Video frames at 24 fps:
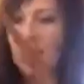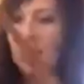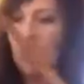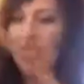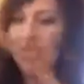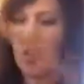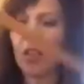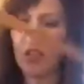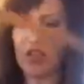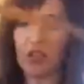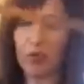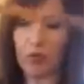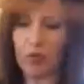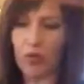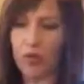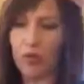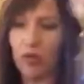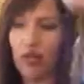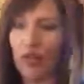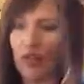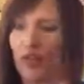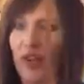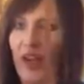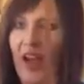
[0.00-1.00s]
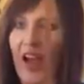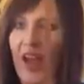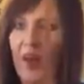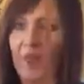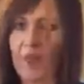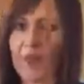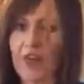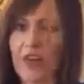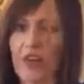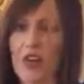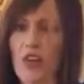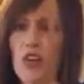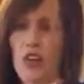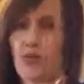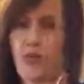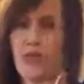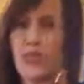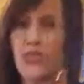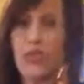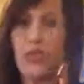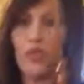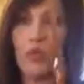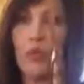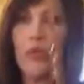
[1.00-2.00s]
an adjustable strap,
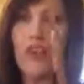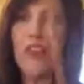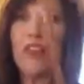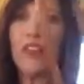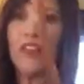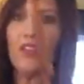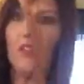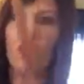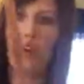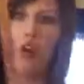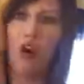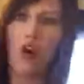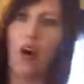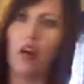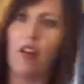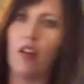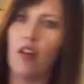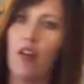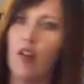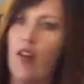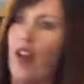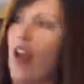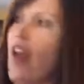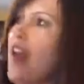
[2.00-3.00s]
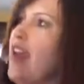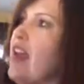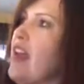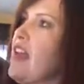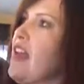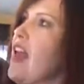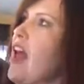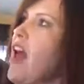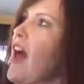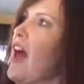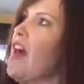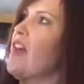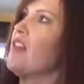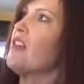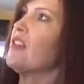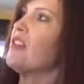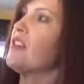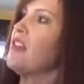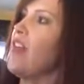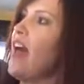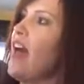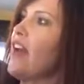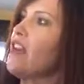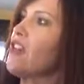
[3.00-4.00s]
which is really long, okay? It
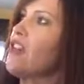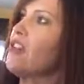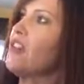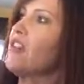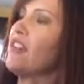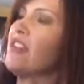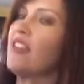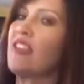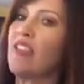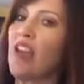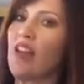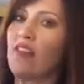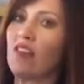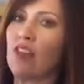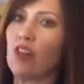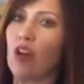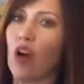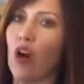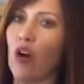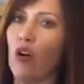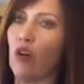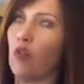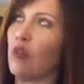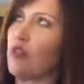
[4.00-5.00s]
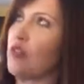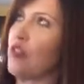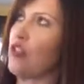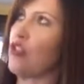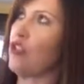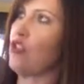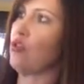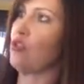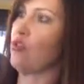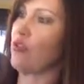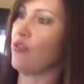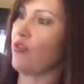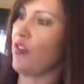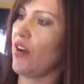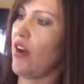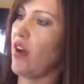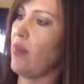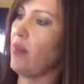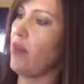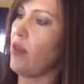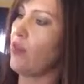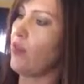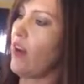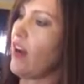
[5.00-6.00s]
has actually 7 holes to choose
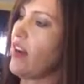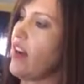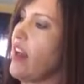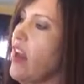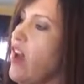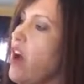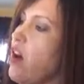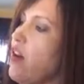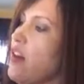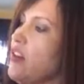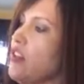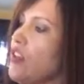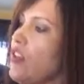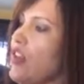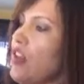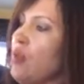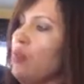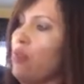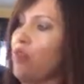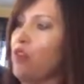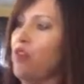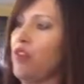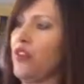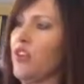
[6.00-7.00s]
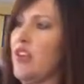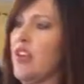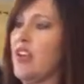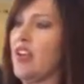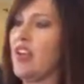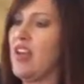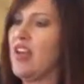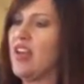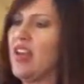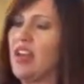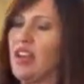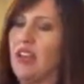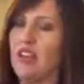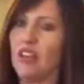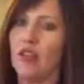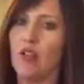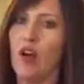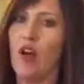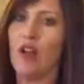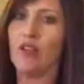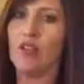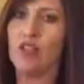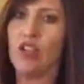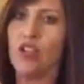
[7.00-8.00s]
from, and right now it's on number 3. And so
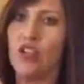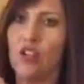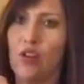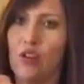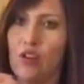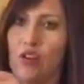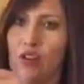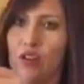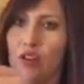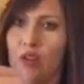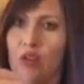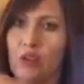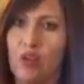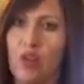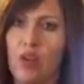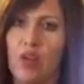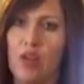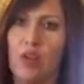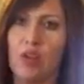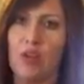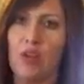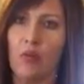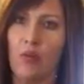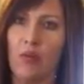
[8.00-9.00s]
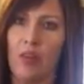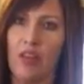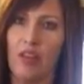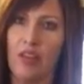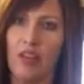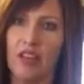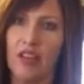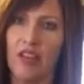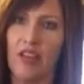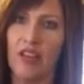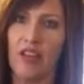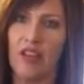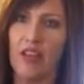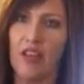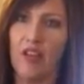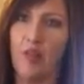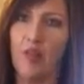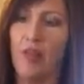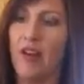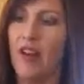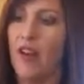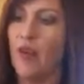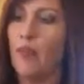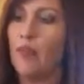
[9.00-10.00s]
I'll just show you what it looks like here in a
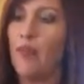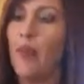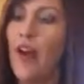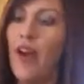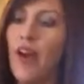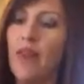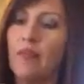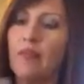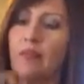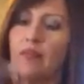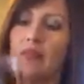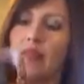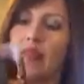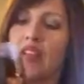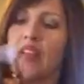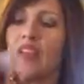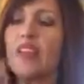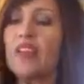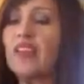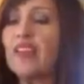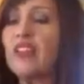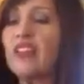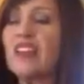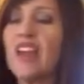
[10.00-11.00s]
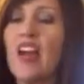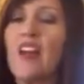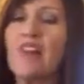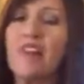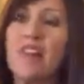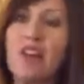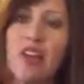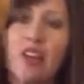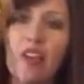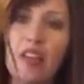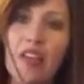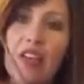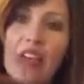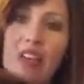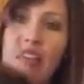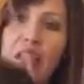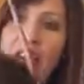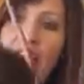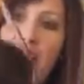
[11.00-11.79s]
minute. But this definitely